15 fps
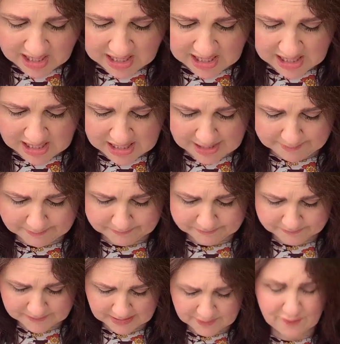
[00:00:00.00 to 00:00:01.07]
I'm
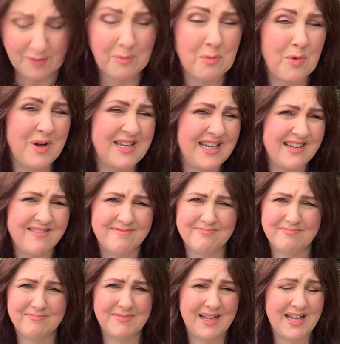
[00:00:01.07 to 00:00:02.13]
ready
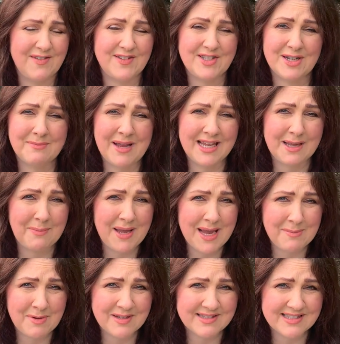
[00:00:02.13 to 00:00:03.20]
ever to make a
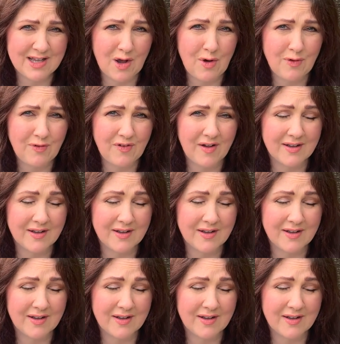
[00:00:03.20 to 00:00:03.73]
pair myself.